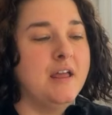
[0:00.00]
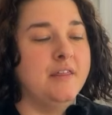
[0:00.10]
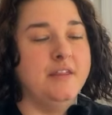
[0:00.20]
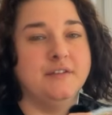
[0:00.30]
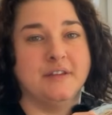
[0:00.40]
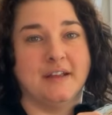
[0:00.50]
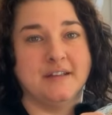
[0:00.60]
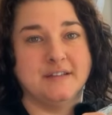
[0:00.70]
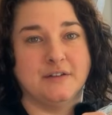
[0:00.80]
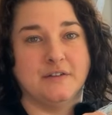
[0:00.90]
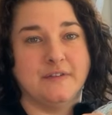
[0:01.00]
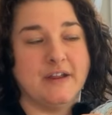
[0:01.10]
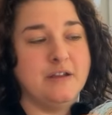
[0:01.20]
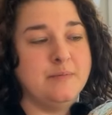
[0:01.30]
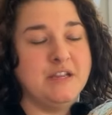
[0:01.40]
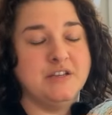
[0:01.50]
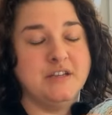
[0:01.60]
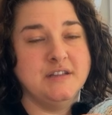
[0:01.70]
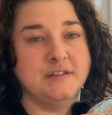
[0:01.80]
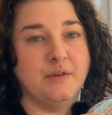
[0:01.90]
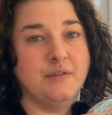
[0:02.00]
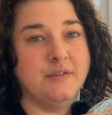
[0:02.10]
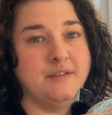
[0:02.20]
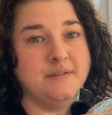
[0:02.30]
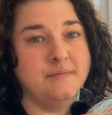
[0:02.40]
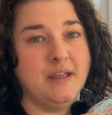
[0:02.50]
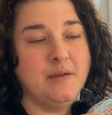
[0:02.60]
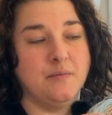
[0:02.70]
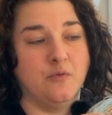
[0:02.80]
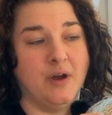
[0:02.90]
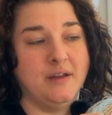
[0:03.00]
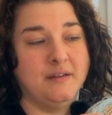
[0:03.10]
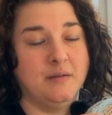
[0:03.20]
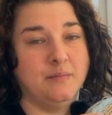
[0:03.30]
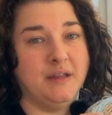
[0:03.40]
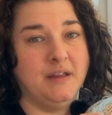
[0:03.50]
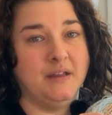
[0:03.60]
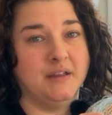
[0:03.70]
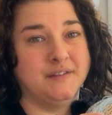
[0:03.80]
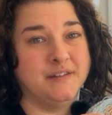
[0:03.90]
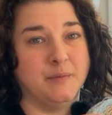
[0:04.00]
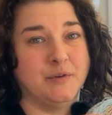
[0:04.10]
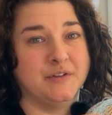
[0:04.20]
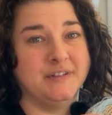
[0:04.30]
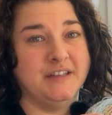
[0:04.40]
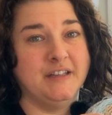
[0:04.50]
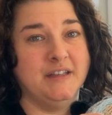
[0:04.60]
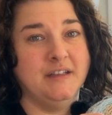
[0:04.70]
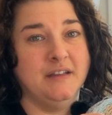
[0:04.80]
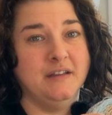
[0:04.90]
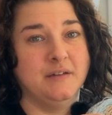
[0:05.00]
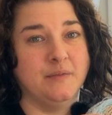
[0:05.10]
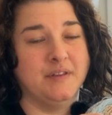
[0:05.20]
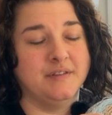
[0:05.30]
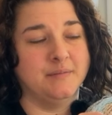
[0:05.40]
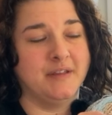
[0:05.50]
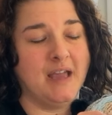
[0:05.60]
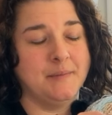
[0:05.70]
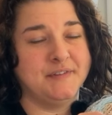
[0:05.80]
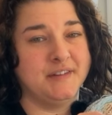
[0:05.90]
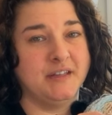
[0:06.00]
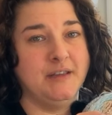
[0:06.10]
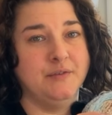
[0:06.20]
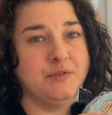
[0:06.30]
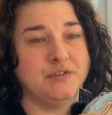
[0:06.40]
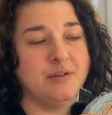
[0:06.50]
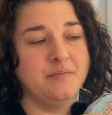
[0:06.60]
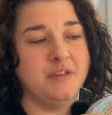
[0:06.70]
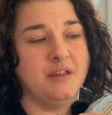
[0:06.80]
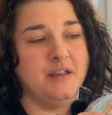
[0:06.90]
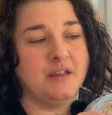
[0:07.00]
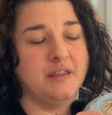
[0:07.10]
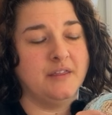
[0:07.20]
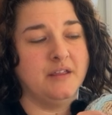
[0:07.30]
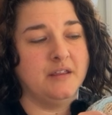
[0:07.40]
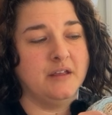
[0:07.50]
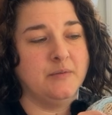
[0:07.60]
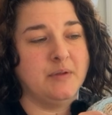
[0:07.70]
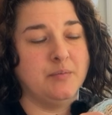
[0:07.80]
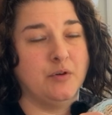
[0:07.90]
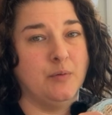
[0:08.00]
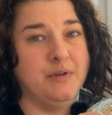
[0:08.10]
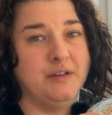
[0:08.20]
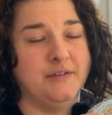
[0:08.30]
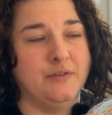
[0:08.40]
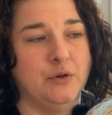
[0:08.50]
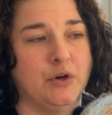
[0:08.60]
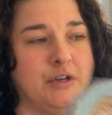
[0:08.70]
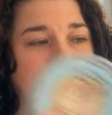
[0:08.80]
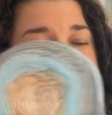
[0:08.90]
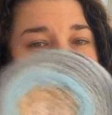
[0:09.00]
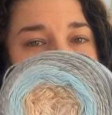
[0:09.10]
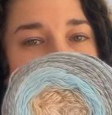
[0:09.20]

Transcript: These, like I said, are very beachy, so this may wind up being a summer tee with some cap sleeves or something. I think that would be probably enough yardage,